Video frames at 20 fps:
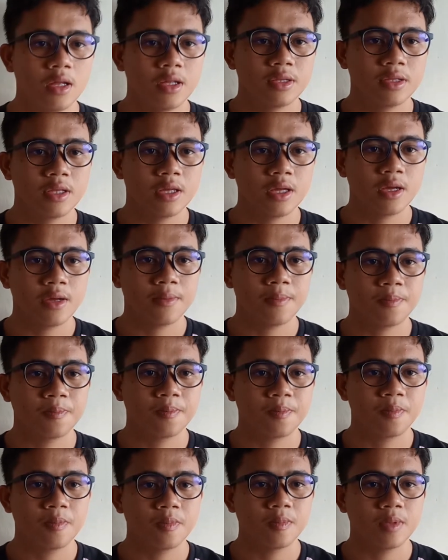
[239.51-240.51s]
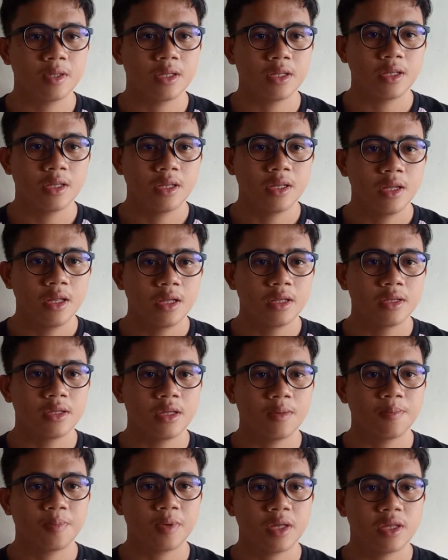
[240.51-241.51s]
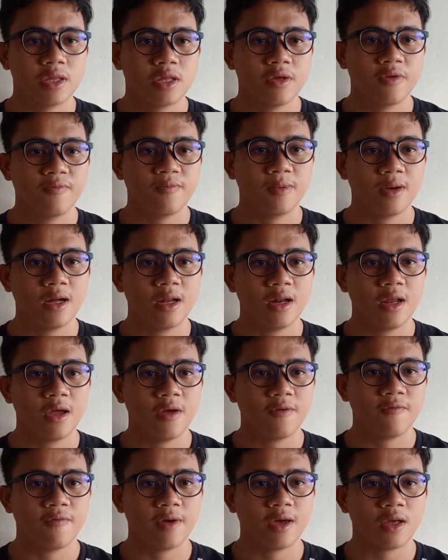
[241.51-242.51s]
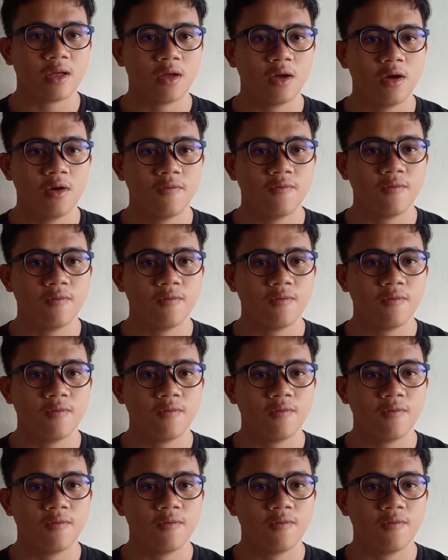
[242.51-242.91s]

The principal effect of